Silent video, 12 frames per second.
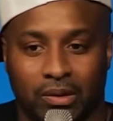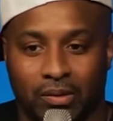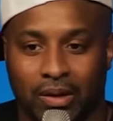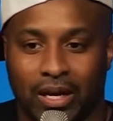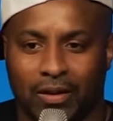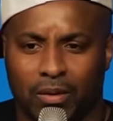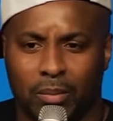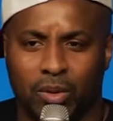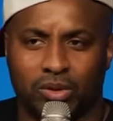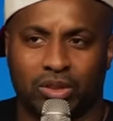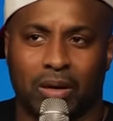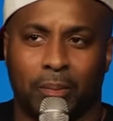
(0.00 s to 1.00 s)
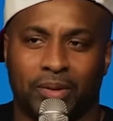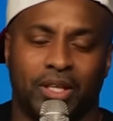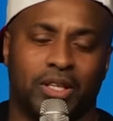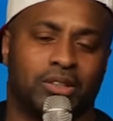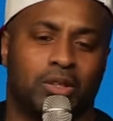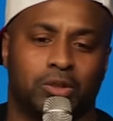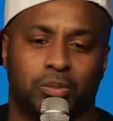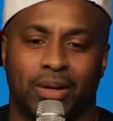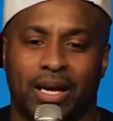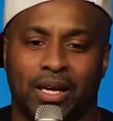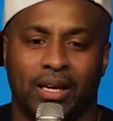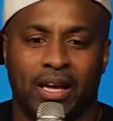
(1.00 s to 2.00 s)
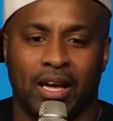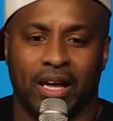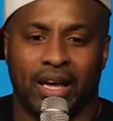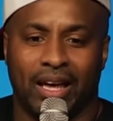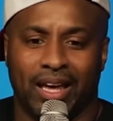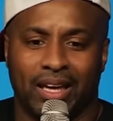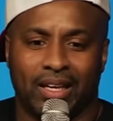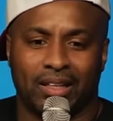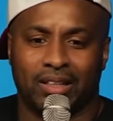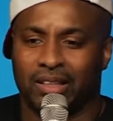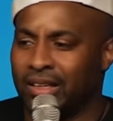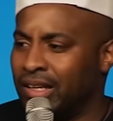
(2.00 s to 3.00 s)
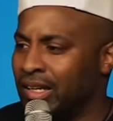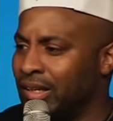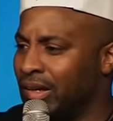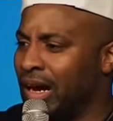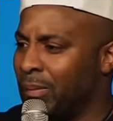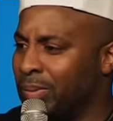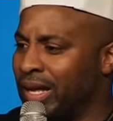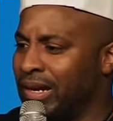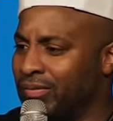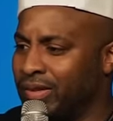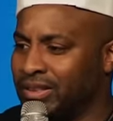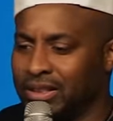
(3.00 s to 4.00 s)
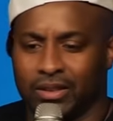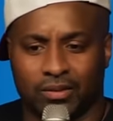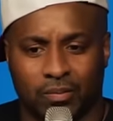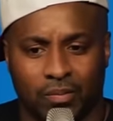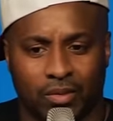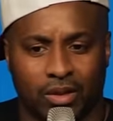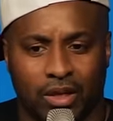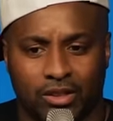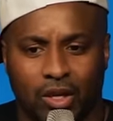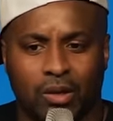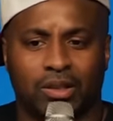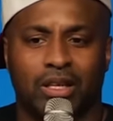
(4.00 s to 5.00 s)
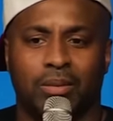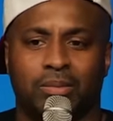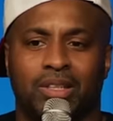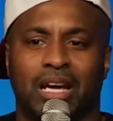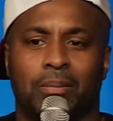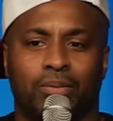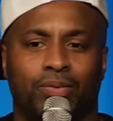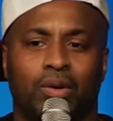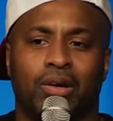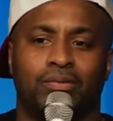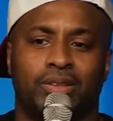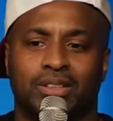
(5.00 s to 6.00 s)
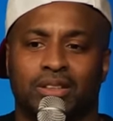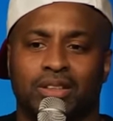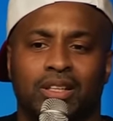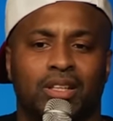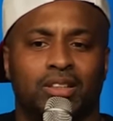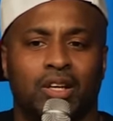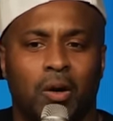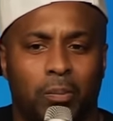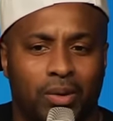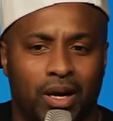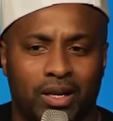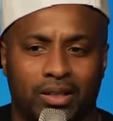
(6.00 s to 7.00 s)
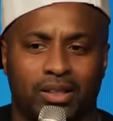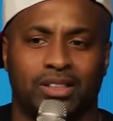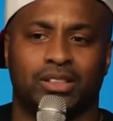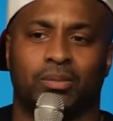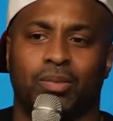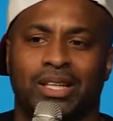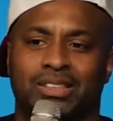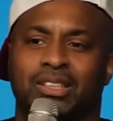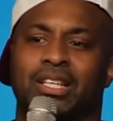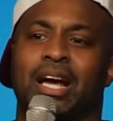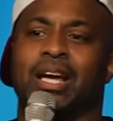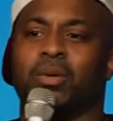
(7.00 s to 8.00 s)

Right? The move's a couple years goes by, and I plan a visit. Talk to him the night before I visit. Yo, bruh, get some rest tonight.